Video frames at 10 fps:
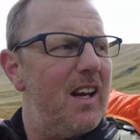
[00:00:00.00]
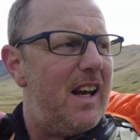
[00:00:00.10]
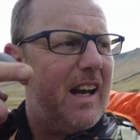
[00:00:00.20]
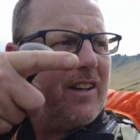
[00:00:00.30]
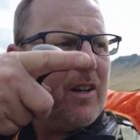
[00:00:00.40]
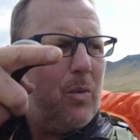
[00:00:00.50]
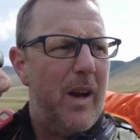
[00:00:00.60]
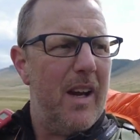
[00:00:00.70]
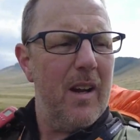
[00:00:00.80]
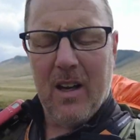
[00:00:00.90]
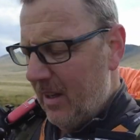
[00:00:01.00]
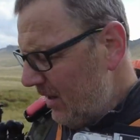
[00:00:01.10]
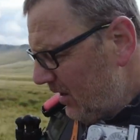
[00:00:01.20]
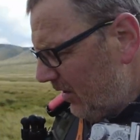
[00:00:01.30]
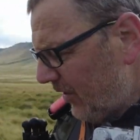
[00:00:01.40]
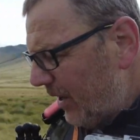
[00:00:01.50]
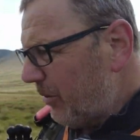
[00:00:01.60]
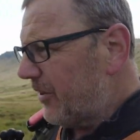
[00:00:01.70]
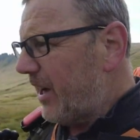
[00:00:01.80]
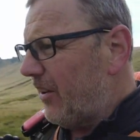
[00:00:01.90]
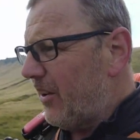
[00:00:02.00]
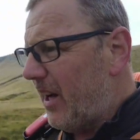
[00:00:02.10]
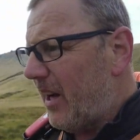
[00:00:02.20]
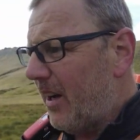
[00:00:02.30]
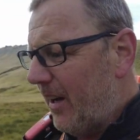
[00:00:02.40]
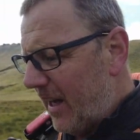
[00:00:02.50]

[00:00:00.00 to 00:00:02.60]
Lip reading: it in the end of the wing on that one down there, and